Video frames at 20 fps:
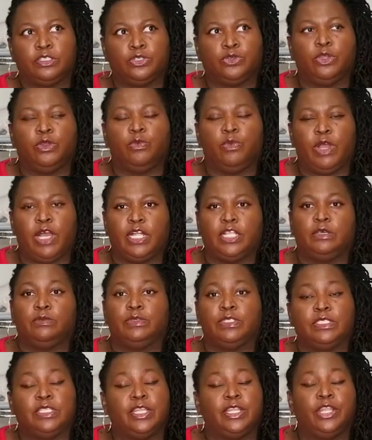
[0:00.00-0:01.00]
short while, it
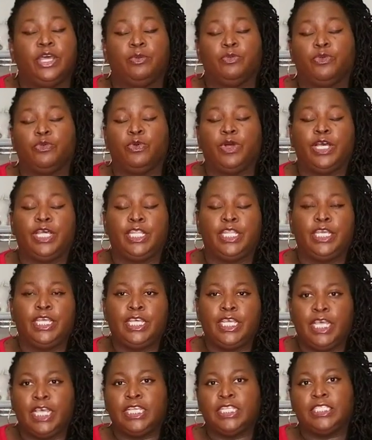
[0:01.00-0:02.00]
was the number one
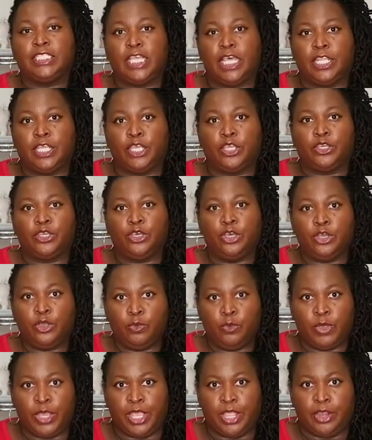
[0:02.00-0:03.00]
selling
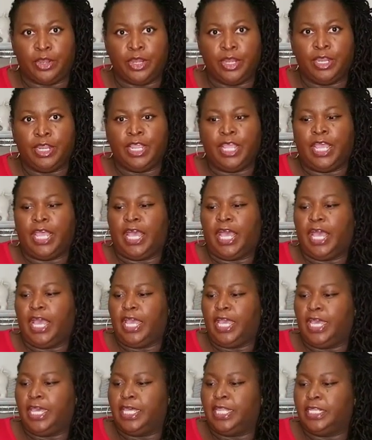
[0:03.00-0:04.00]
cookware.
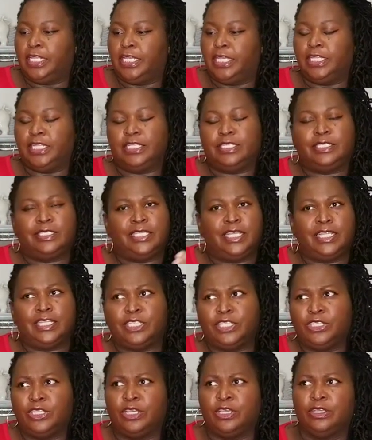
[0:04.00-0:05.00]
And it has
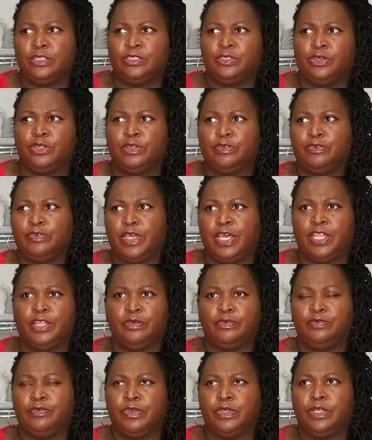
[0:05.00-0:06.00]
since sort of kind
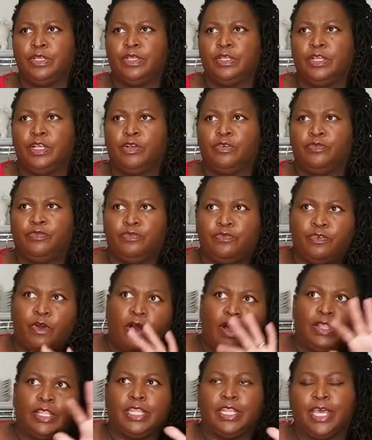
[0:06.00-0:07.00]
of
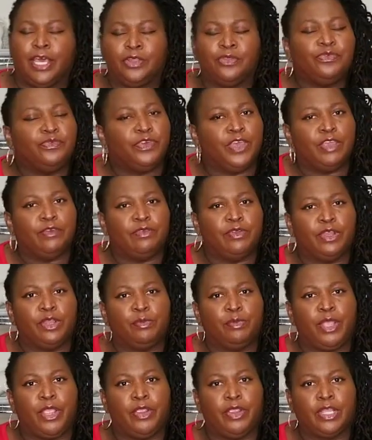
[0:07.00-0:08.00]
fallen out of favor in
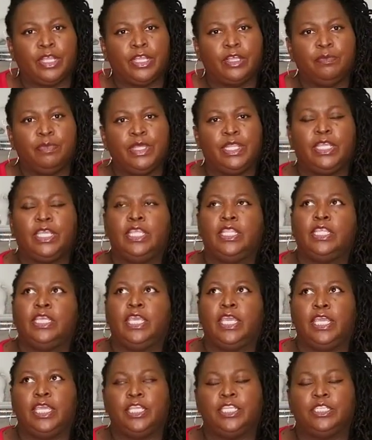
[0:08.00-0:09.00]
America, but in
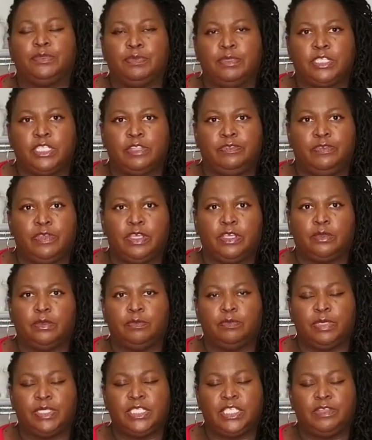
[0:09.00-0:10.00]
the Asia Pacific,
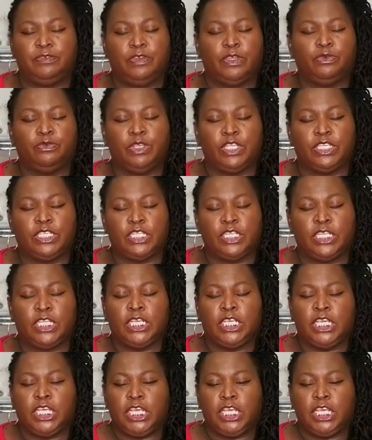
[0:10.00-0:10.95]
Pacific region,